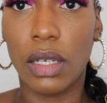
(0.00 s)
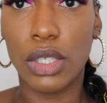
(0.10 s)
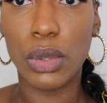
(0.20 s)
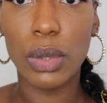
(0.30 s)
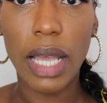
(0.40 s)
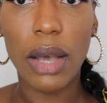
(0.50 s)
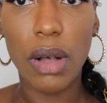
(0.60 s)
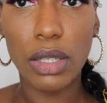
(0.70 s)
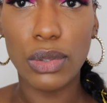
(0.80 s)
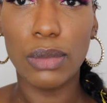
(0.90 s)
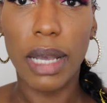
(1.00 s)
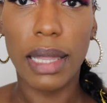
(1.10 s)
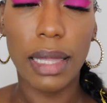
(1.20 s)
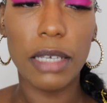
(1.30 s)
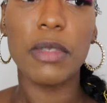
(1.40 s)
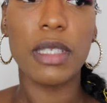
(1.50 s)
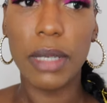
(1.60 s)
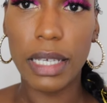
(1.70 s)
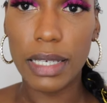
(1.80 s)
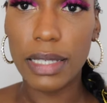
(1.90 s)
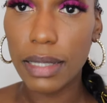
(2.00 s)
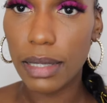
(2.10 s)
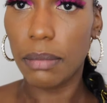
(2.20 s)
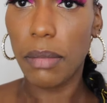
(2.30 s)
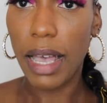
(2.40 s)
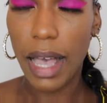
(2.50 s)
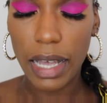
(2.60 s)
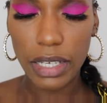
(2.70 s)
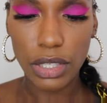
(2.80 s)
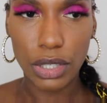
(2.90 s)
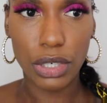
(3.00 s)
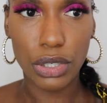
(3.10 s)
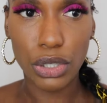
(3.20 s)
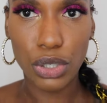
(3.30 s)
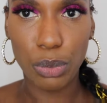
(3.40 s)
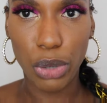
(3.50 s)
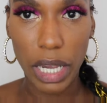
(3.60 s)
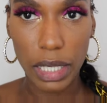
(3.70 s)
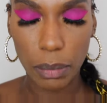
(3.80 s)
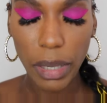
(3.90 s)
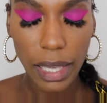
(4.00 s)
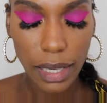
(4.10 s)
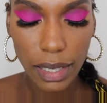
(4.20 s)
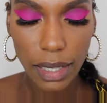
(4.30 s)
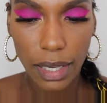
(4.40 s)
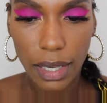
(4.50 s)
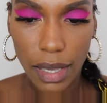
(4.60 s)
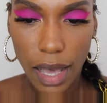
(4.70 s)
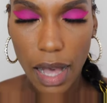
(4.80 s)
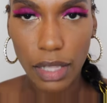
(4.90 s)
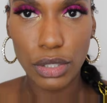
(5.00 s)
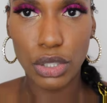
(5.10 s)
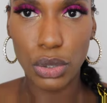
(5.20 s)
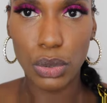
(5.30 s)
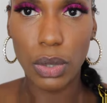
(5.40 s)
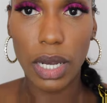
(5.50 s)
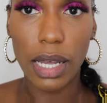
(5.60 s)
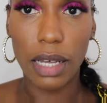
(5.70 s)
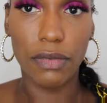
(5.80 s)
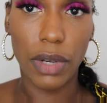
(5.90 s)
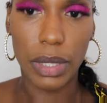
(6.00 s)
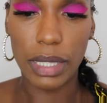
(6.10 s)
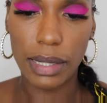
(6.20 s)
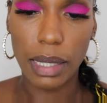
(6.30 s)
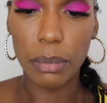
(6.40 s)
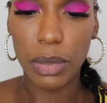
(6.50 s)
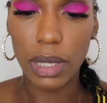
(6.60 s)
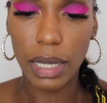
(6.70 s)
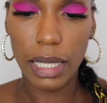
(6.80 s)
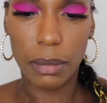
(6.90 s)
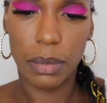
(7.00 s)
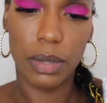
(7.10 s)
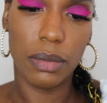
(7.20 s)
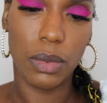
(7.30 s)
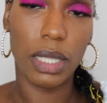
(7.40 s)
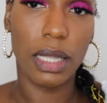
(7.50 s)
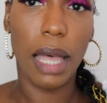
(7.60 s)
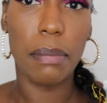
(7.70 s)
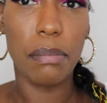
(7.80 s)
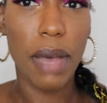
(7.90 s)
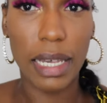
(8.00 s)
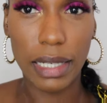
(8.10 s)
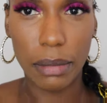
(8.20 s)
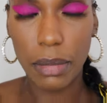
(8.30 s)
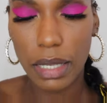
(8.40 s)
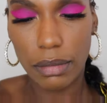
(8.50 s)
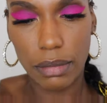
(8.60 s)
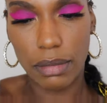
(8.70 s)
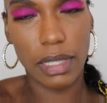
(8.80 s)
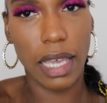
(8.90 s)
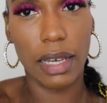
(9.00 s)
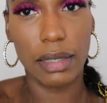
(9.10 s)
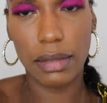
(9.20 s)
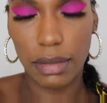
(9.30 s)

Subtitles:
So now I'll do my lips, because my eyes are such a bright pink. I'll do a very simple lip. Well, I might, yeah.